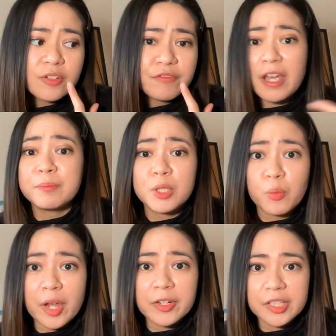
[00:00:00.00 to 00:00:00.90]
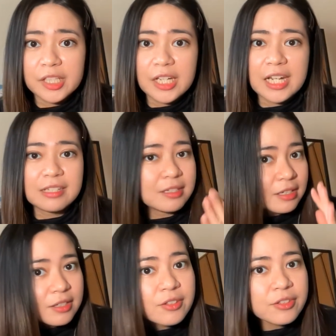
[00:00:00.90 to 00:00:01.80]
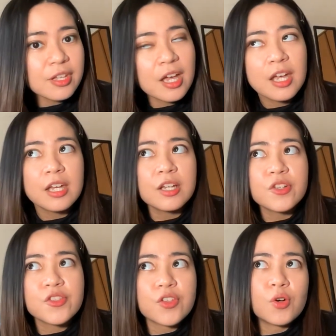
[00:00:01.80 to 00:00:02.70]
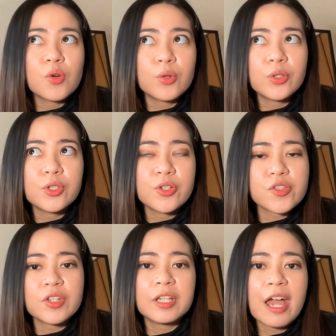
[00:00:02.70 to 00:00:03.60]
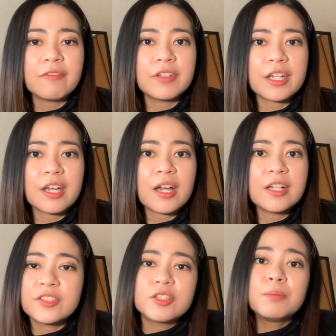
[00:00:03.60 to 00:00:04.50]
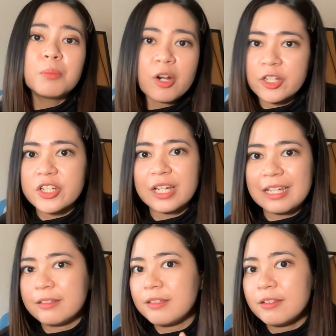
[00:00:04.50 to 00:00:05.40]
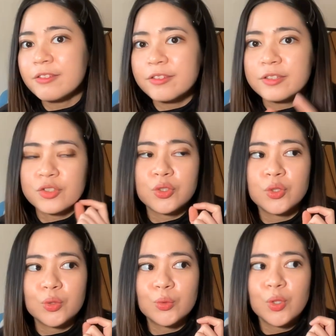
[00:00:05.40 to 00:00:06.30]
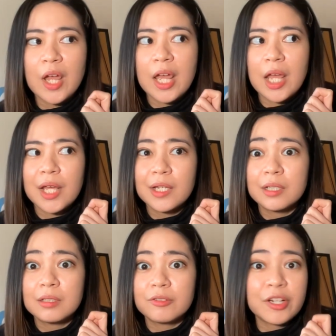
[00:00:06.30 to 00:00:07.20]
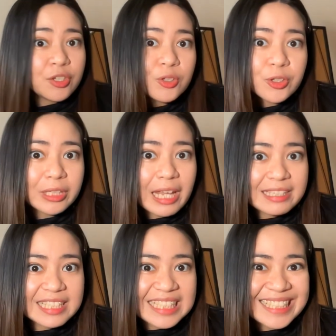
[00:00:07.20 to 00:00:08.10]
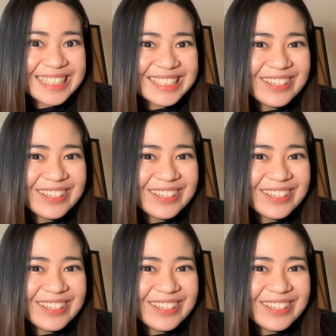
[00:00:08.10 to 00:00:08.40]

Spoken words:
February 18th. So you still have like until March 18th to renew your license.